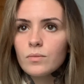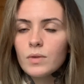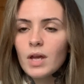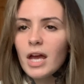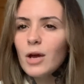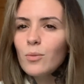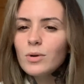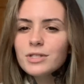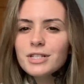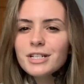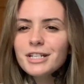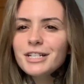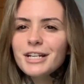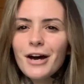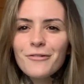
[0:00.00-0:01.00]
It wasn't
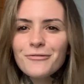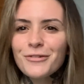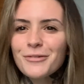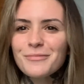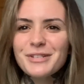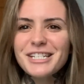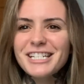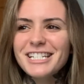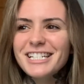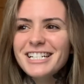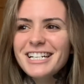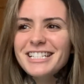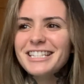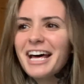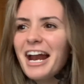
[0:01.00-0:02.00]
enough for me
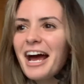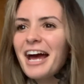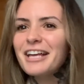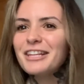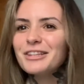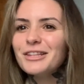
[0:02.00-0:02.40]
that I had